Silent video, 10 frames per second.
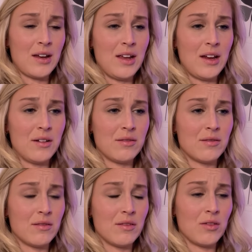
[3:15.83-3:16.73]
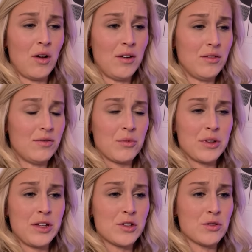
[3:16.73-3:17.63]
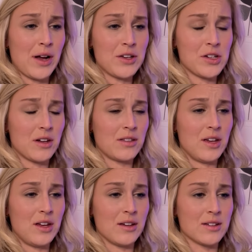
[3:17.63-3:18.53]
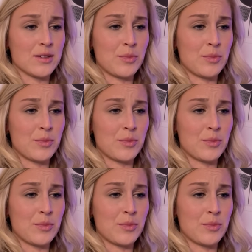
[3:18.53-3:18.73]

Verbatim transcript: And he had a lot of really tragic things,